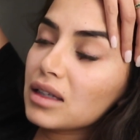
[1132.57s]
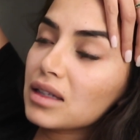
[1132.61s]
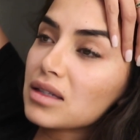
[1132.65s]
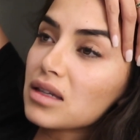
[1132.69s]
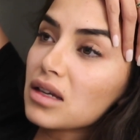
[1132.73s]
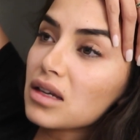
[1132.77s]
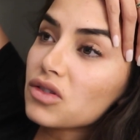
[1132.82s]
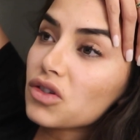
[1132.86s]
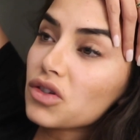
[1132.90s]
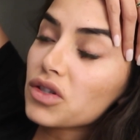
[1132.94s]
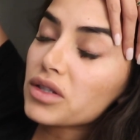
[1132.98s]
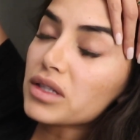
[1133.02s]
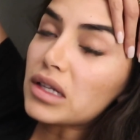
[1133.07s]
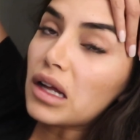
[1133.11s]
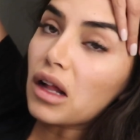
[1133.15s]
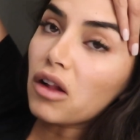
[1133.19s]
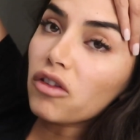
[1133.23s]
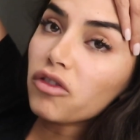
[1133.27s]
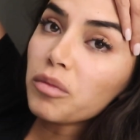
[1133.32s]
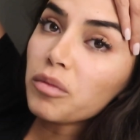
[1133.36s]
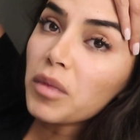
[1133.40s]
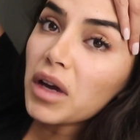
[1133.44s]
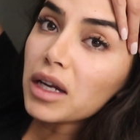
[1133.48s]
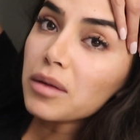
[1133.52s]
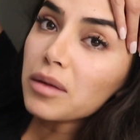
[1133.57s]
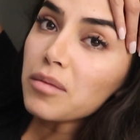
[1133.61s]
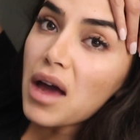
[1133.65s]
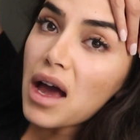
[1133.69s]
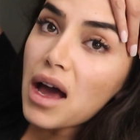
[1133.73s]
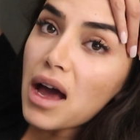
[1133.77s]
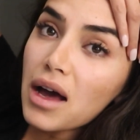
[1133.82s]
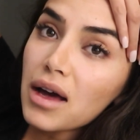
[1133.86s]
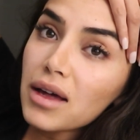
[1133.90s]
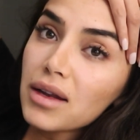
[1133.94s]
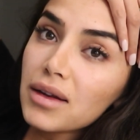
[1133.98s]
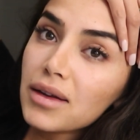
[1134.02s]
such a self-made
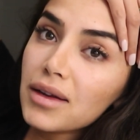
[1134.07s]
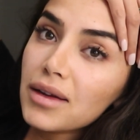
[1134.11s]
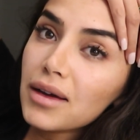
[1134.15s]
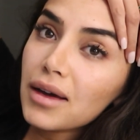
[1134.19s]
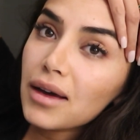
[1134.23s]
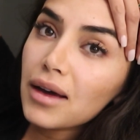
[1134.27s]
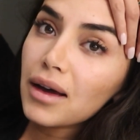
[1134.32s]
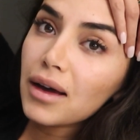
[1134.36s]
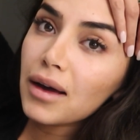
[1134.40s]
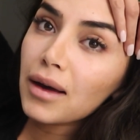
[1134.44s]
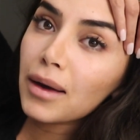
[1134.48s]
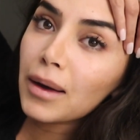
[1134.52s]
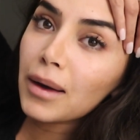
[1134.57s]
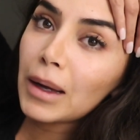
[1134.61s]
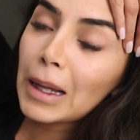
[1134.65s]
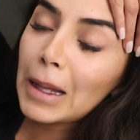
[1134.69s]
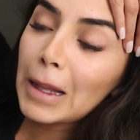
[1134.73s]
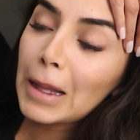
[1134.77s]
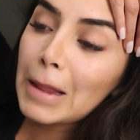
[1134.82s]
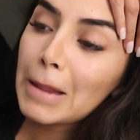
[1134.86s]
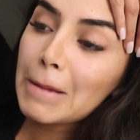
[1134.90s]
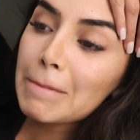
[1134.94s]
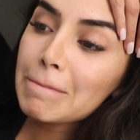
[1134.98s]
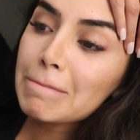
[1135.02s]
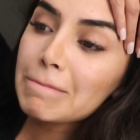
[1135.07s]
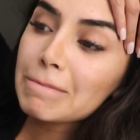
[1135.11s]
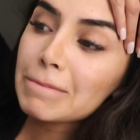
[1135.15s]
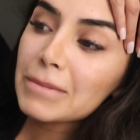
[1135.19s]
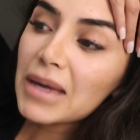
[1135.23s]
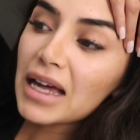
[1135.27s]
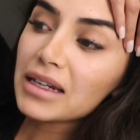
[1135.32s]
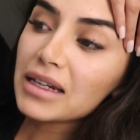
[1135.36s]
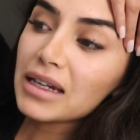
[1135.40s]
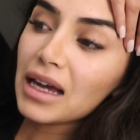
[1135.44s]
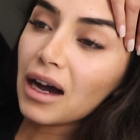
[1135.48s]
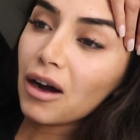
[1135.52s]
man, and
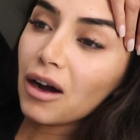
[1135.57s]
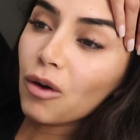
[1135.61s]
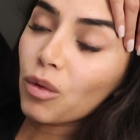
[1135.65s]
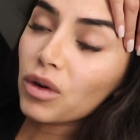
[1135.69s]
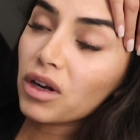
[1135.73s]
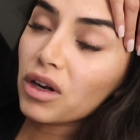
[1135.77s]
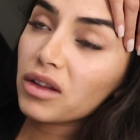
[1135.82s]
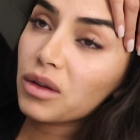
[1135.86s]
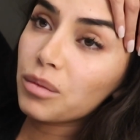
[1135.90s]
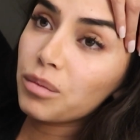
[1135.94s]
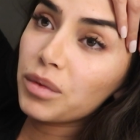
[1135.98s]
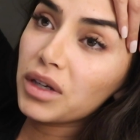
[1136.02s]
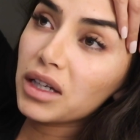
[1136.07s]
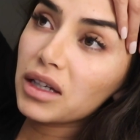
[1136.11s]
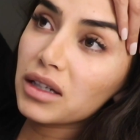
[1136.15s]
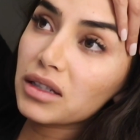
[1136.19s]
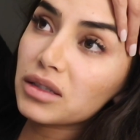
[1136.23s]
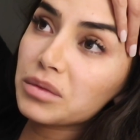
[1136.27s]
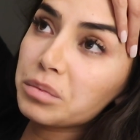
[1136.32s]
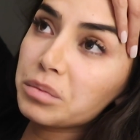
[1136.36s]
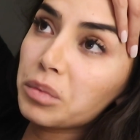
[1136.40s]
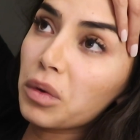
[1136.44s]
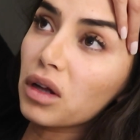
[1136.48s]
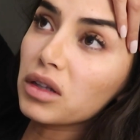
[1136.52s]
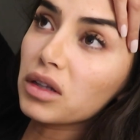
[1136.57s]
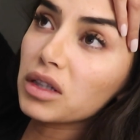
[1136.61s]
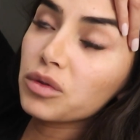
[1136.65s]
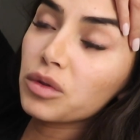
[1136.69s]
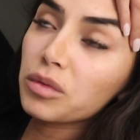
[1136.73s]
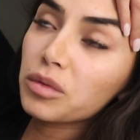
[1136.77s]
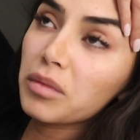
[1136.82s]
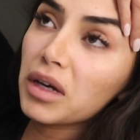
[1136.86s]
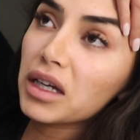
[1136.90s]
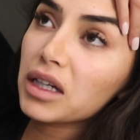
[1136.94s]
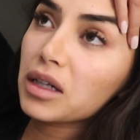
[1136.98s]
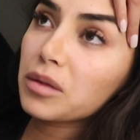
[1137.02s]
now one of the biggest
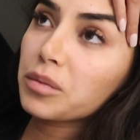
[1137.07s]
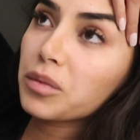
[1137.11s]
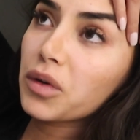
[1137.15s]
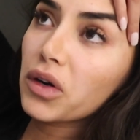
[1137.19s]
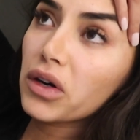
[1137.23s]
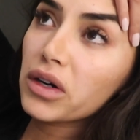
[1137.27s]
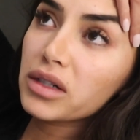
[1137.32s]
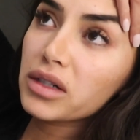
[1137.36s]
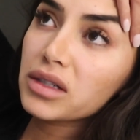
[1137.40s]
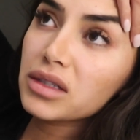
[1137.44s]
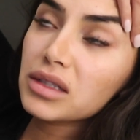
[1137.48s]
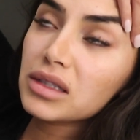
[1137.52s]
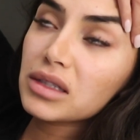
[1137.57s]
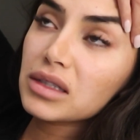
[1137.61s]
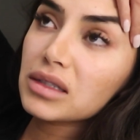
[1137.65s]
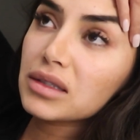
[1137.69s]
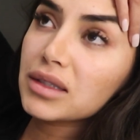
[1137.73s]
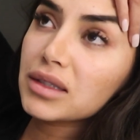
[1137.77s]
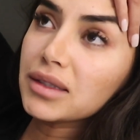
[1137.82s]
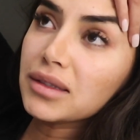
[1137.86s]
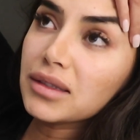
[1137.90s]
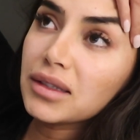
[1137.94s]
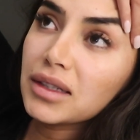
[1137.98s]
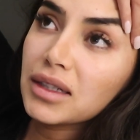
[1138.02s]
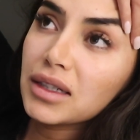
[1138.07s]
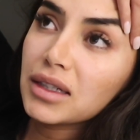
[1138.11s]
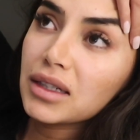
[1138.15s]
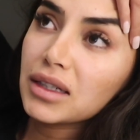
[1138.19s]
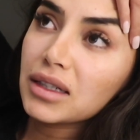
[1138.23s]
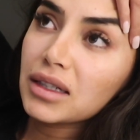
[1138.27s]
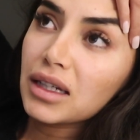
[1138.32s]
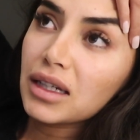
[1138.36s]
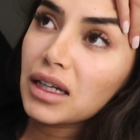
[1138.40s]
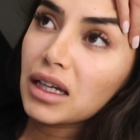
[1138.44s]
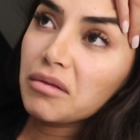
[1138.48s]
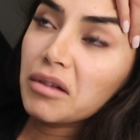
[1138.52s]
Bollywood makeup artists, and
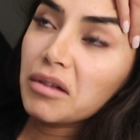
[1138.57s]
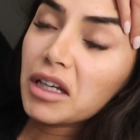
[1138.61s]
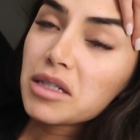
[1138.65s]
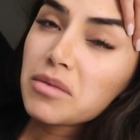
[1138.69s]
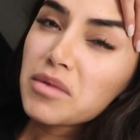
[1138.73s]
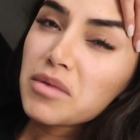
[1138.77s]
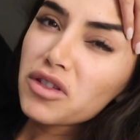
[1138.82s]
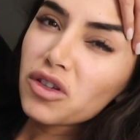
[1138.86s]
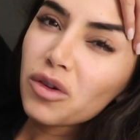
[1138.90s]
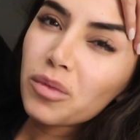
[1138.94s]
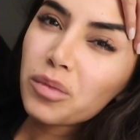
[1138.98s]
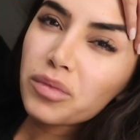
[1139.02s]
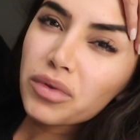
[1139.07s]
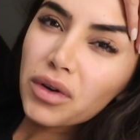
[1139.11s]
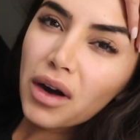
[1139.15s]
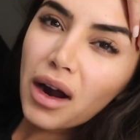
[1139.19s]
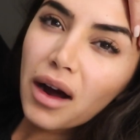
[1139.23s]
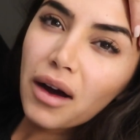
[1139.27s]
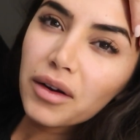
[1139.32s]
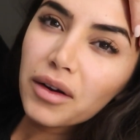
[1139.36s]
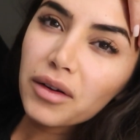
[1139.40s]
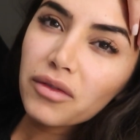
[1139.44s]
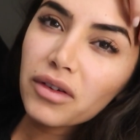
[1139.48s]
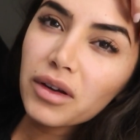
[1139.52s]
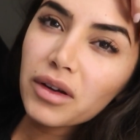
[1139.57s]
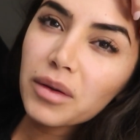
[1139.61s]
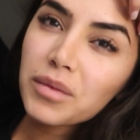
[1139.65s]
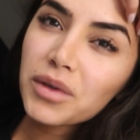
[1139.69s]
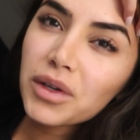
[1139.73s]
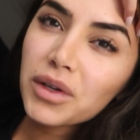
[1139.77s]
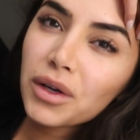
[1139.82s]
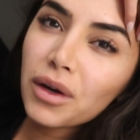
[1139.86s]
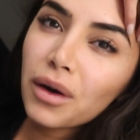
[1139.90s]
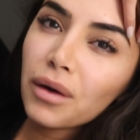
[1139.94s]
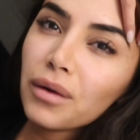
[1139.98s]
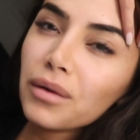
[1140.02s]
it makes me so proud of him,
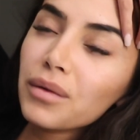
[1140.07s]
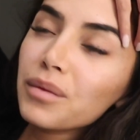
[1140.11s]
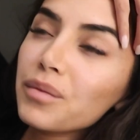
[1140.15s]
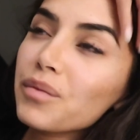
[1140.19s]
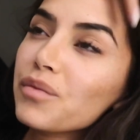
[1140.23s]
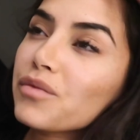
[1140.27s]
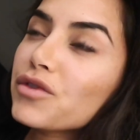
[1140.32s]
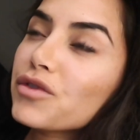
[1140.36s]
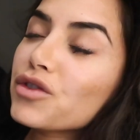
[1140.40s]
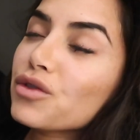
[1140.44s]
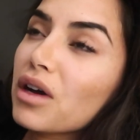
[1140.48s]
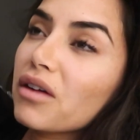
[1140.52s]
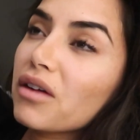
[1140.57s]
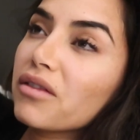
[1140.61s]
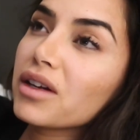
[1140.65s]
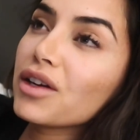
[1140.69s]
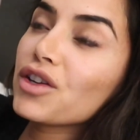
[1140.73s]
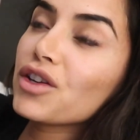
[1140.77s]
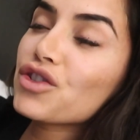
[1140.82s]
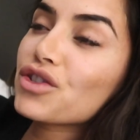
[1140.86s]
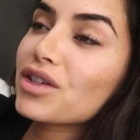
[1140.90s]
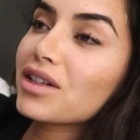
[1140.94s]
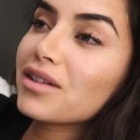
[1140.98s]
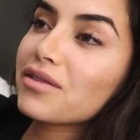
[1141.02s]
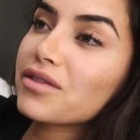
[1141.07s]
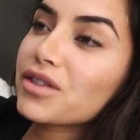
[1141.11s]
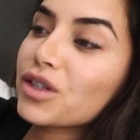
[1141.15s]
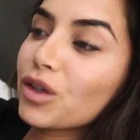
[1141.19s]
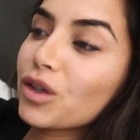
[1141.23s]
you know, to having achieved